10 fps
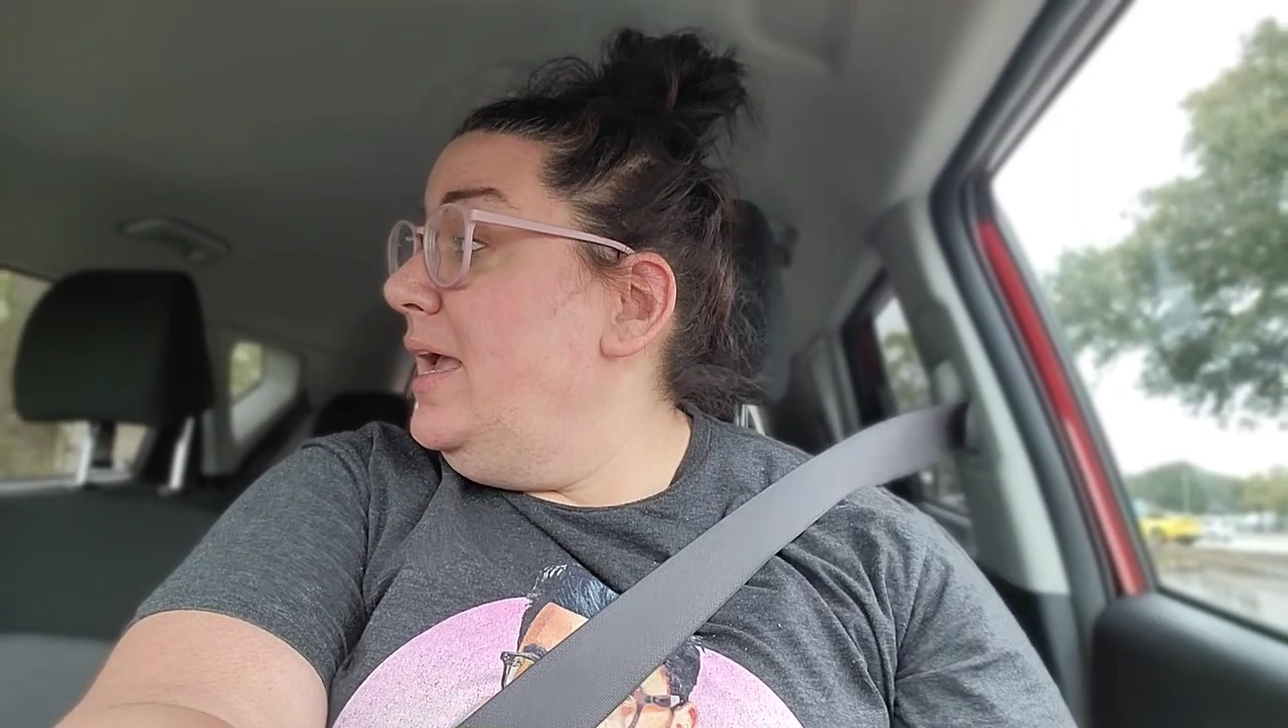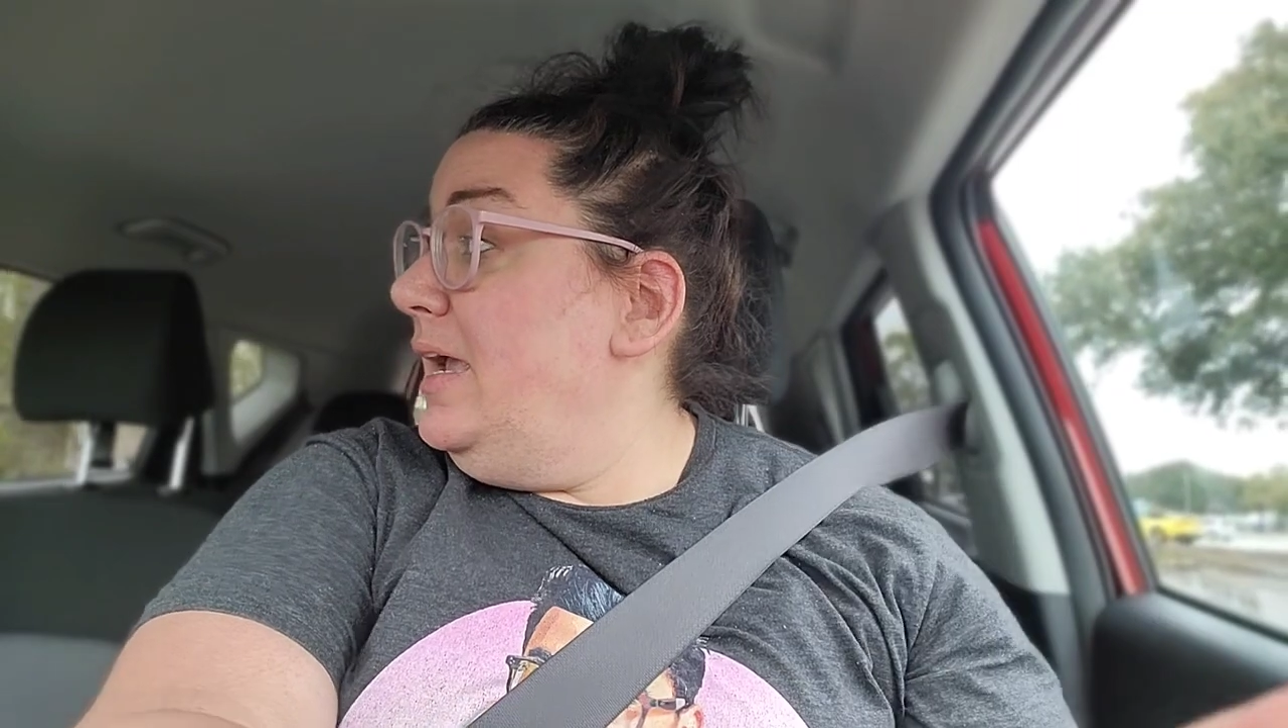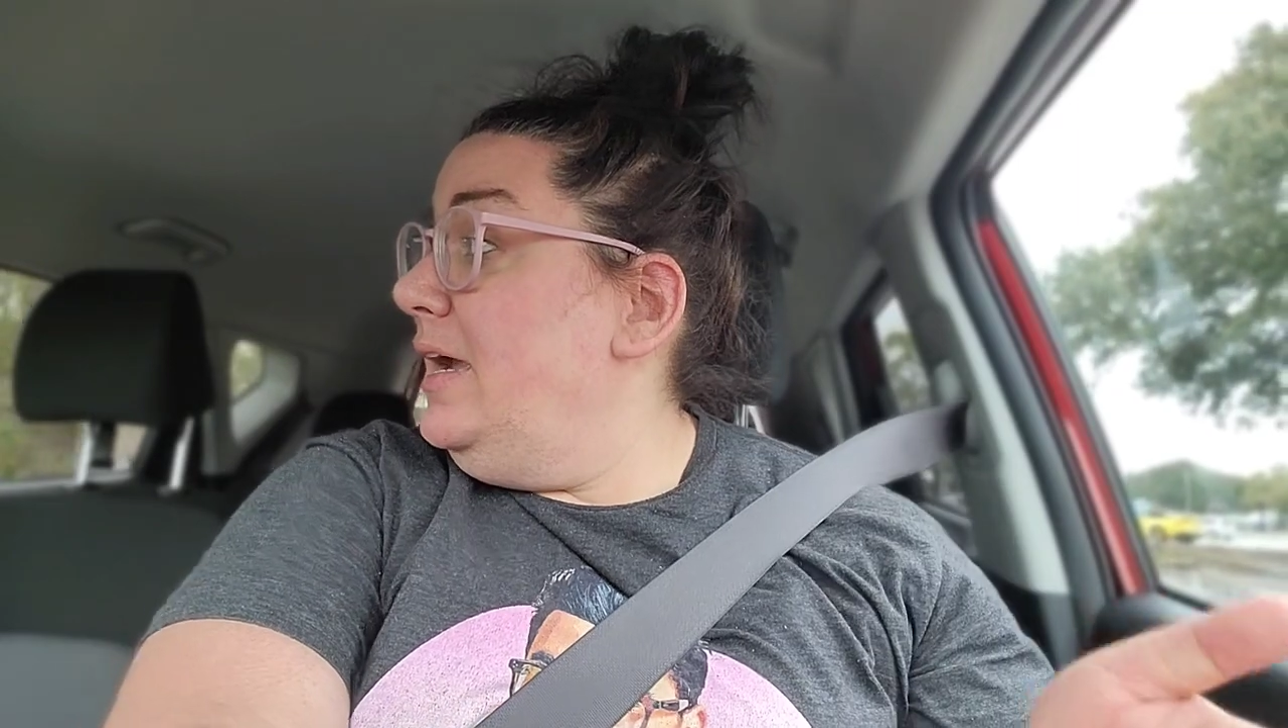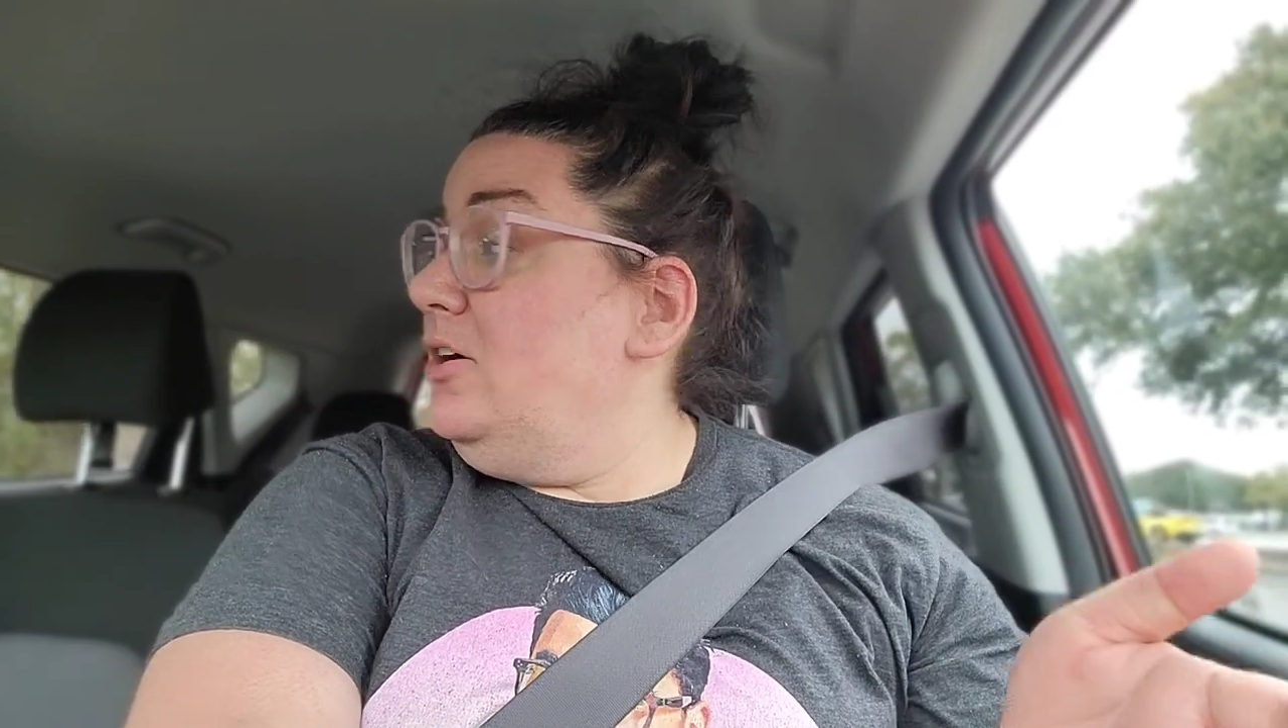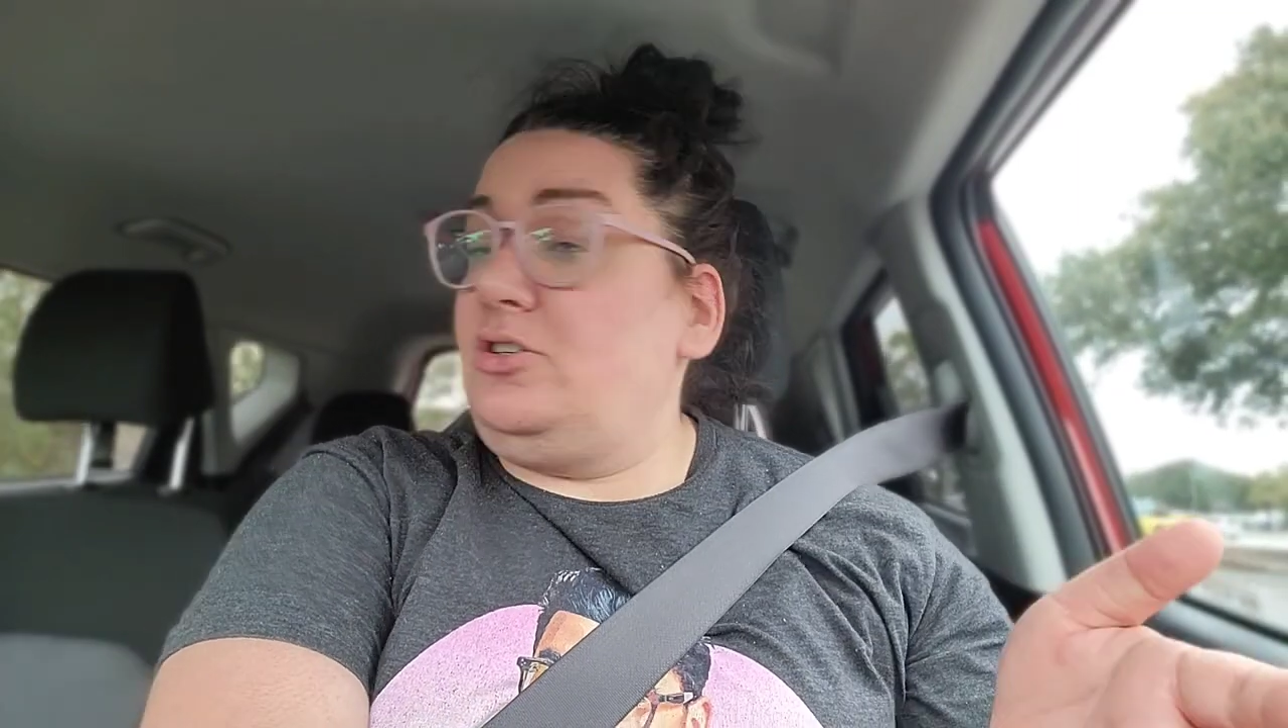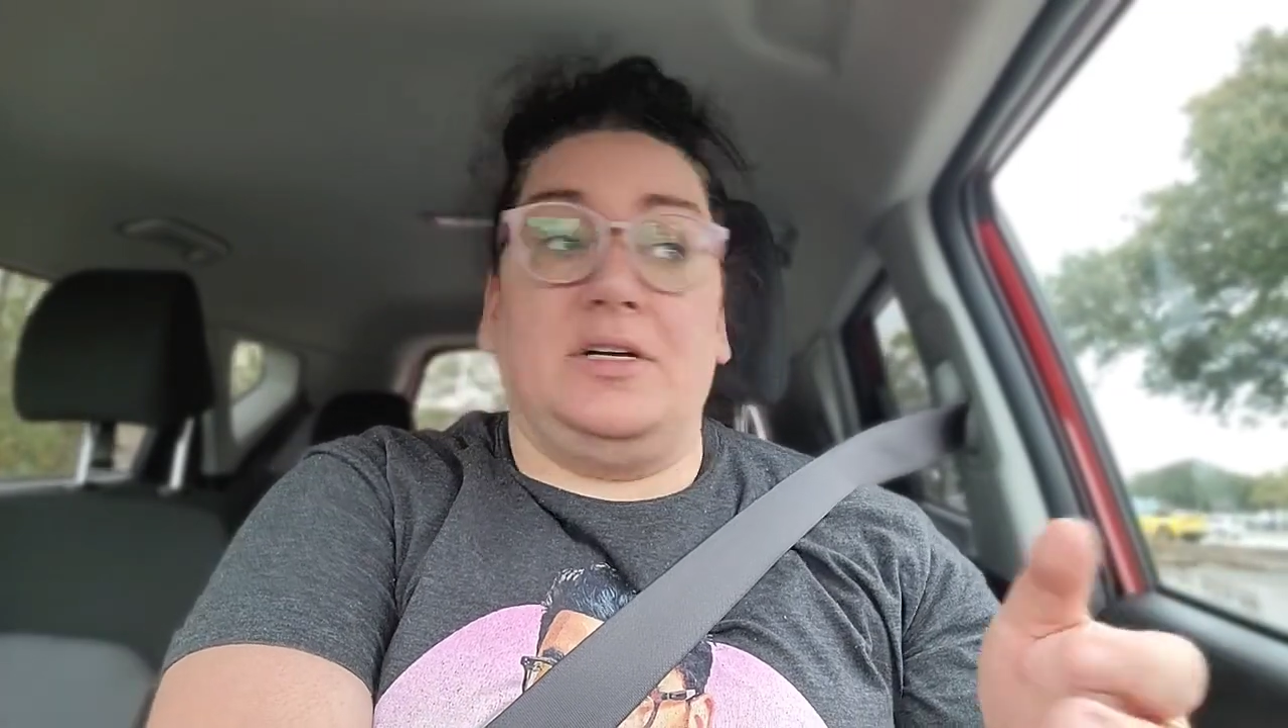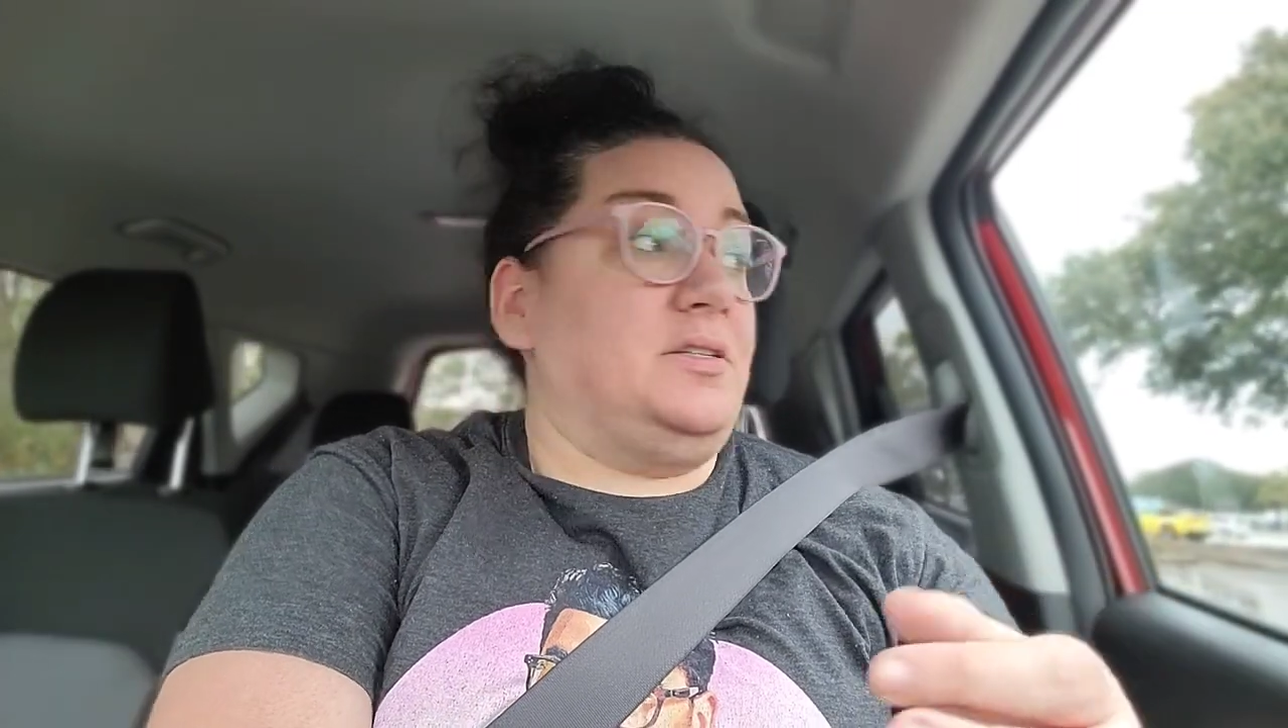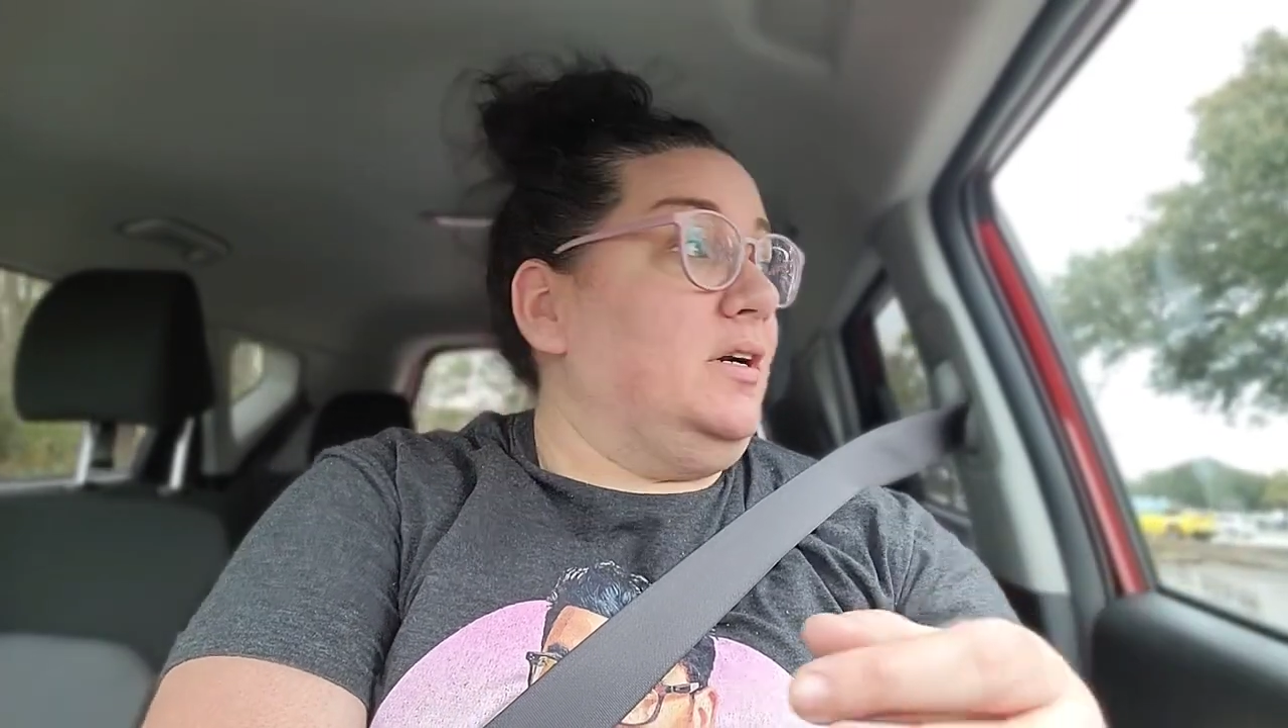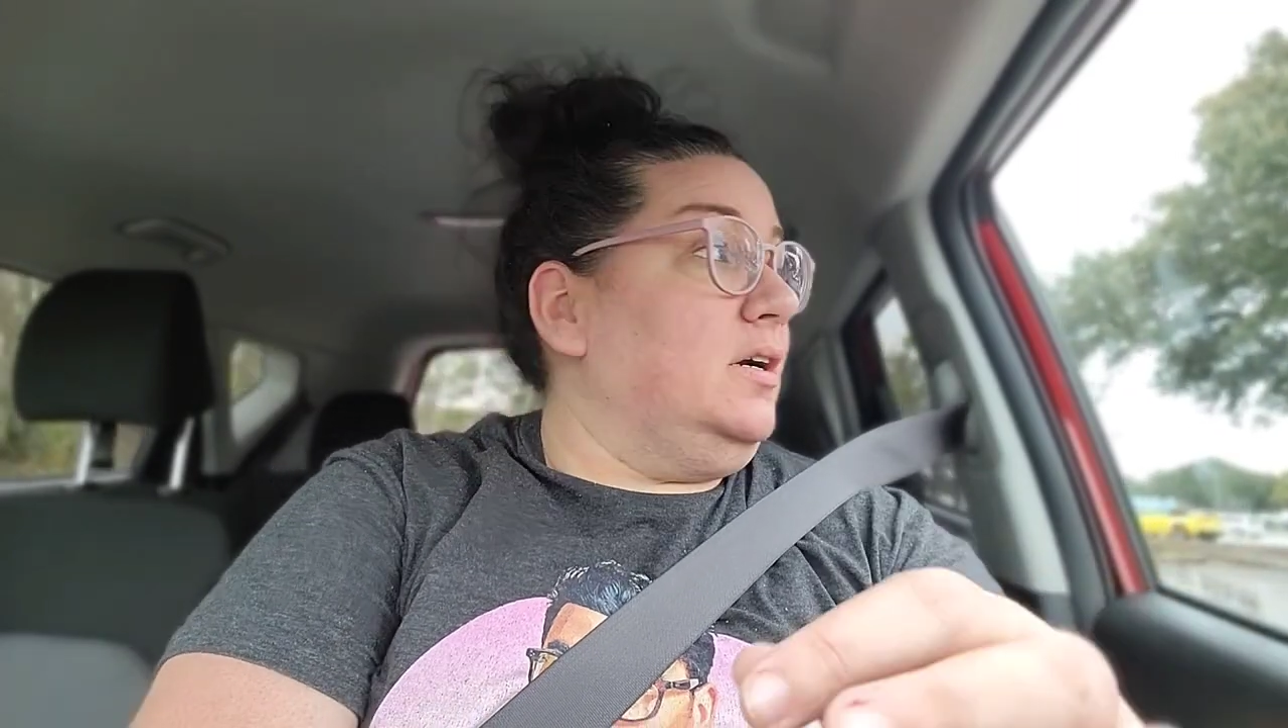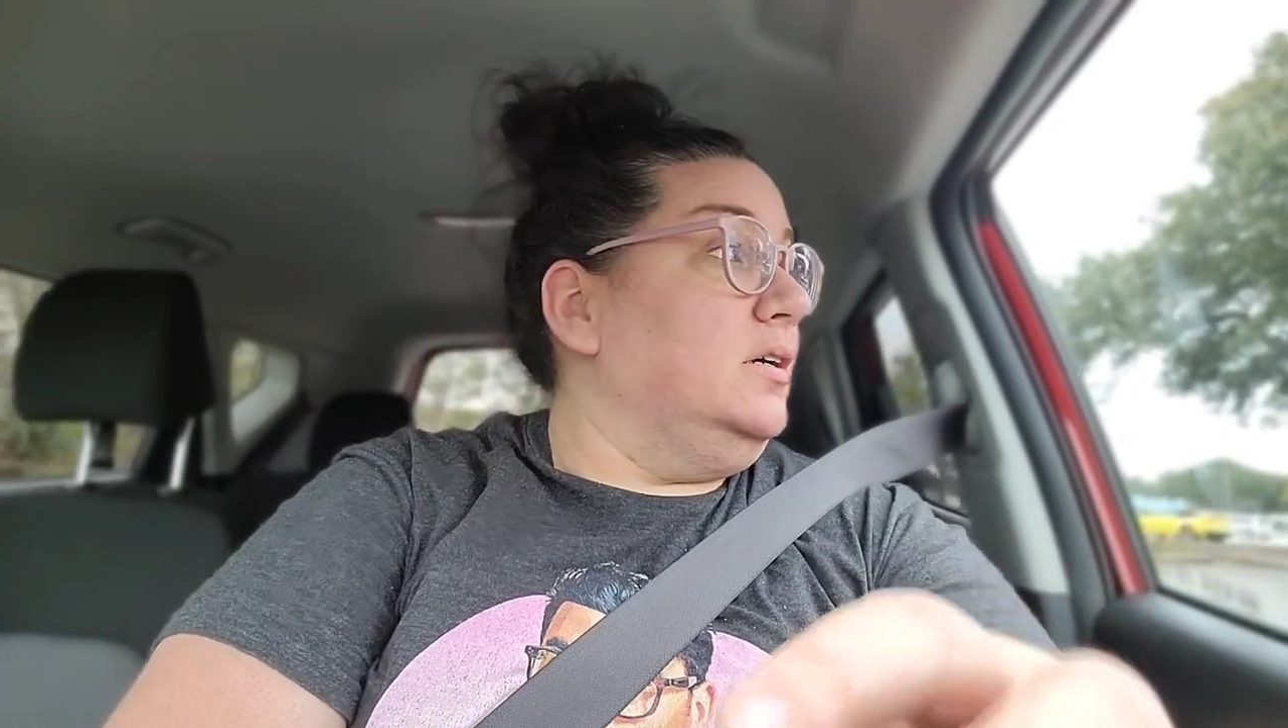a
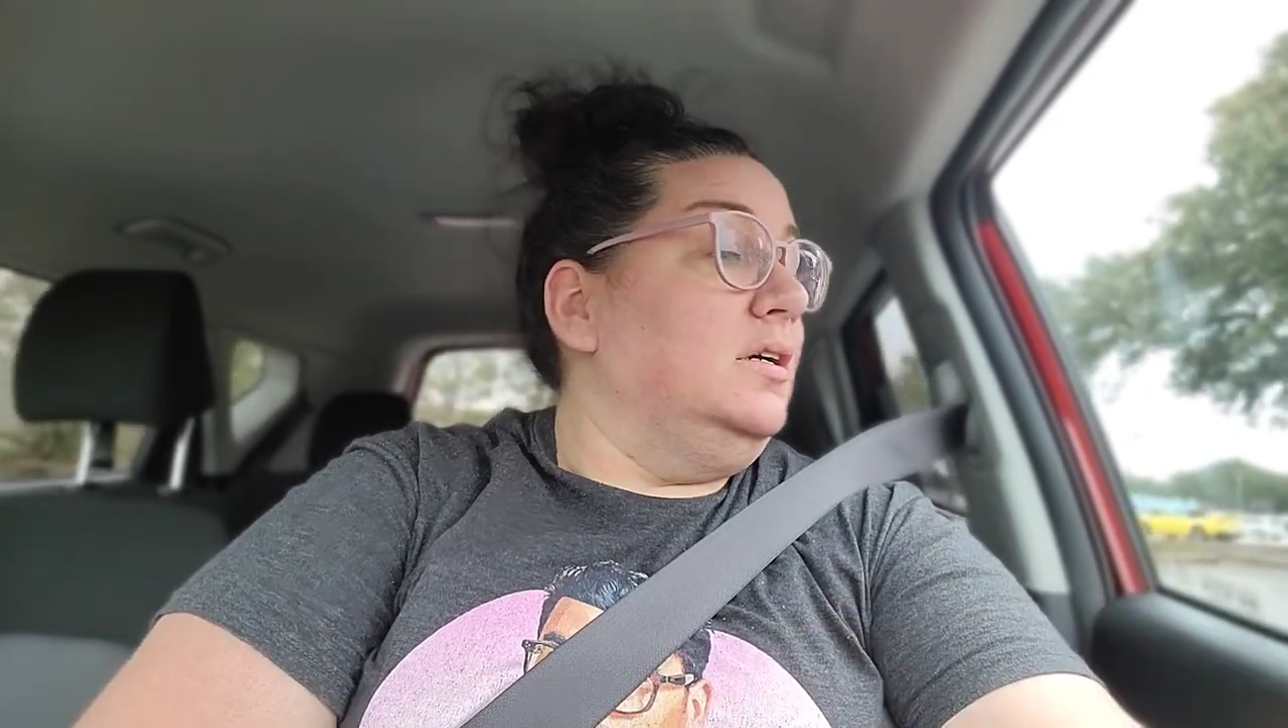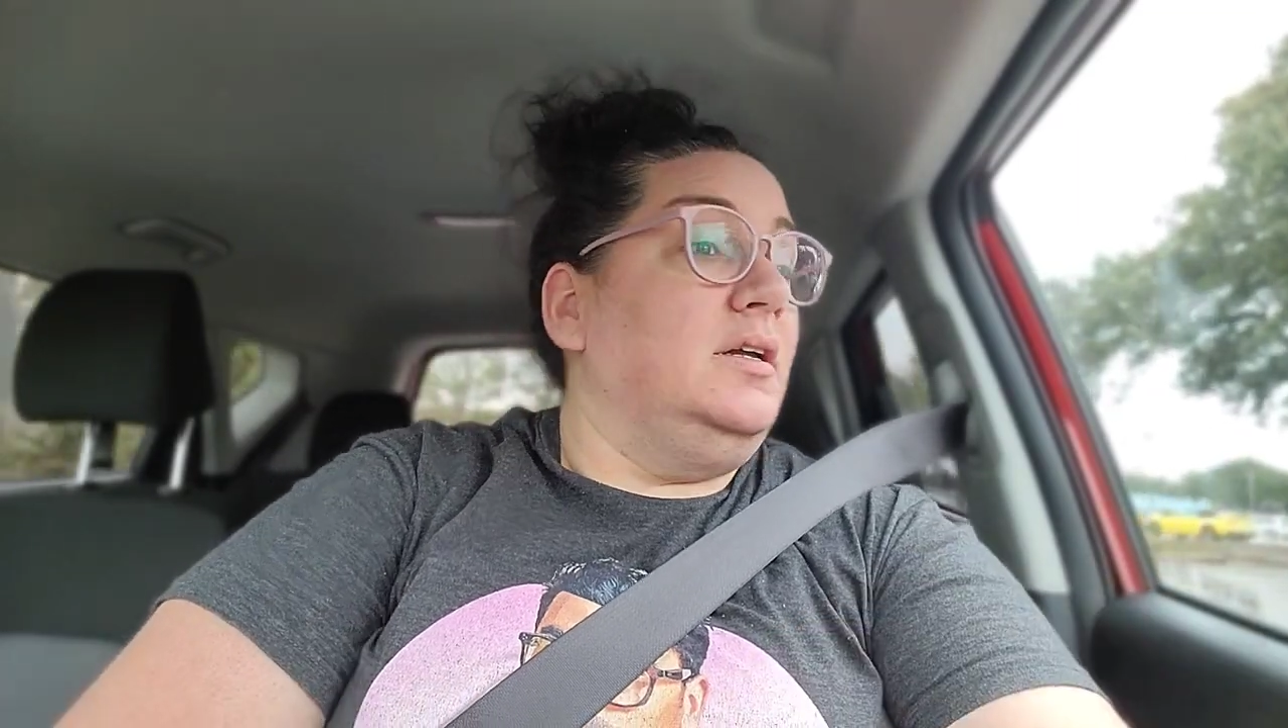hairdresser